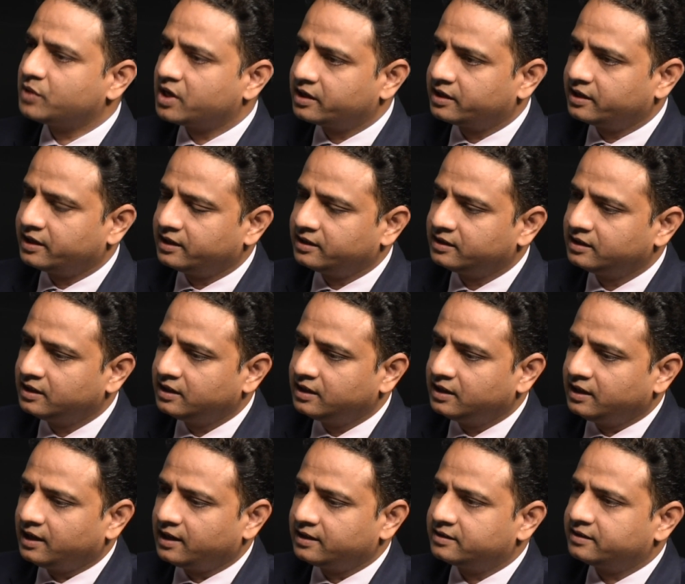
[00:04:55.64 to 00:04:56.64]
marketing,
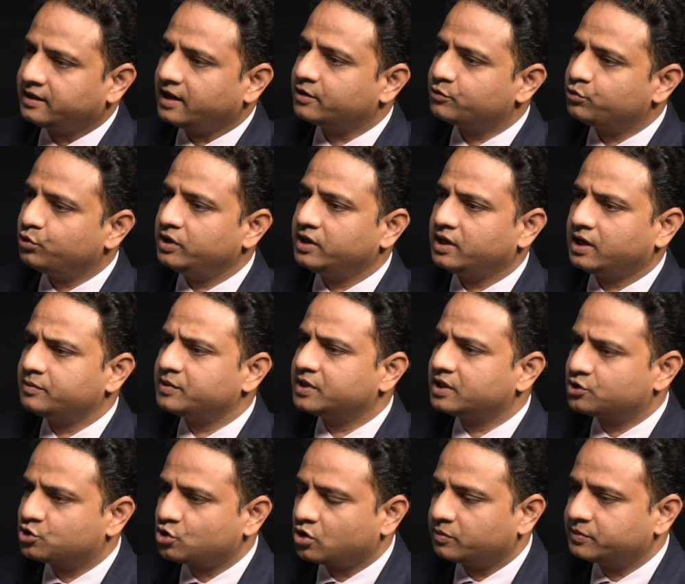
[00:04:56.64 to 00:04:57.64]
and thankfully I'm in
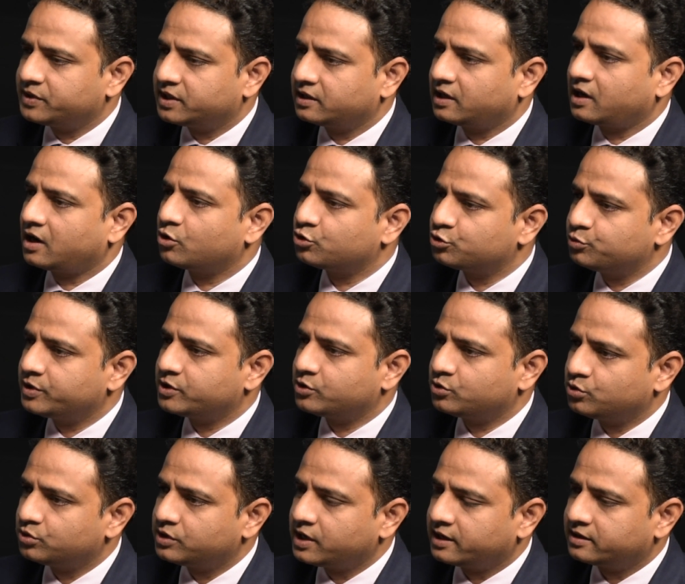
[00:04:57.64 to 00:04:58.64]
a job that allows me to
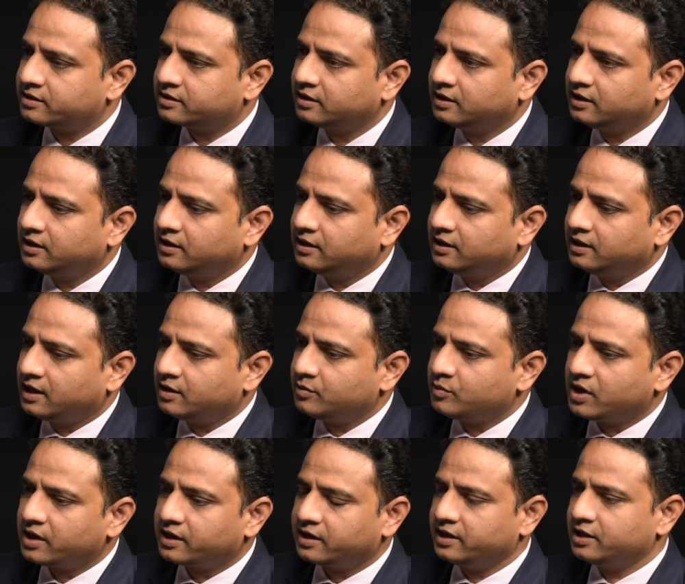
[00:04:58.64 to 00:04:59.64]
do that. And
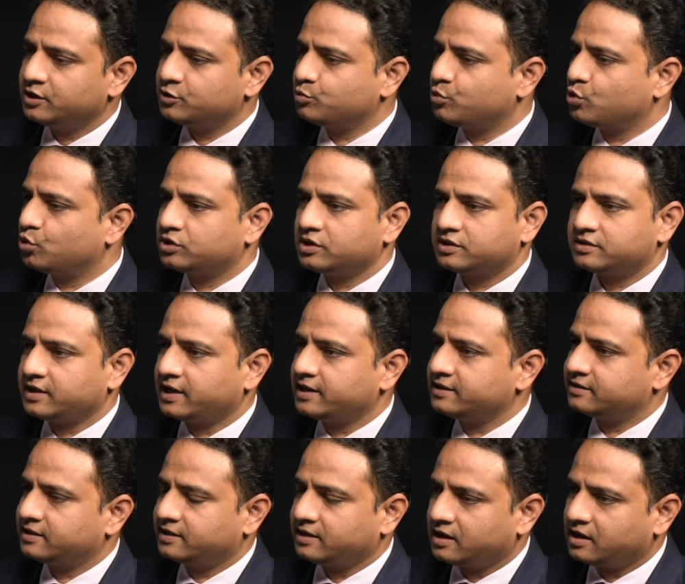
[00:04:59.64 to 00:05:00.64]
marketing is both a
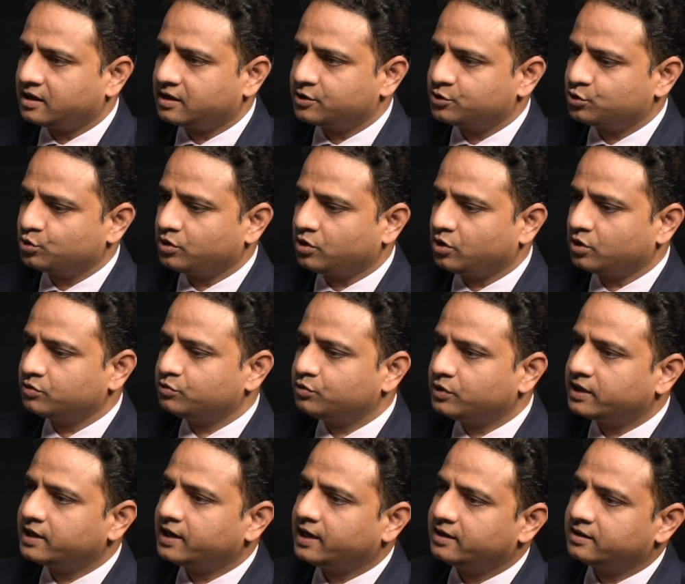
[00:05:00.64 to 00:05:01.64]
science and an art. So on
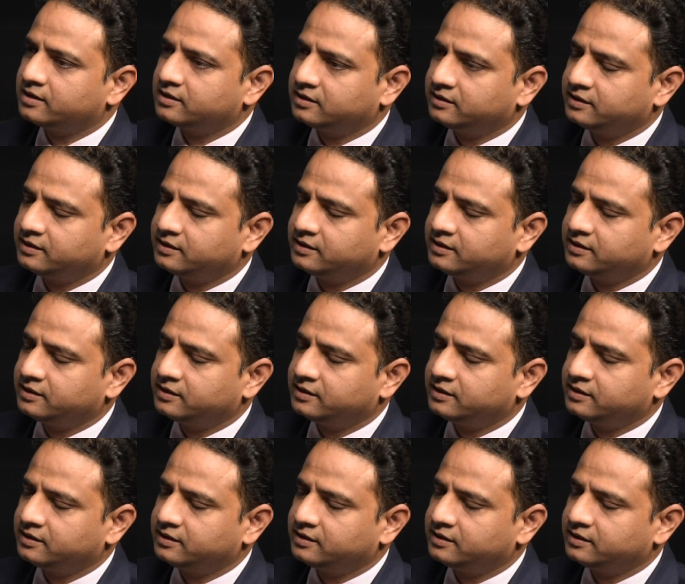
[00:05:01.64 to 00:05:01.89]
one hand,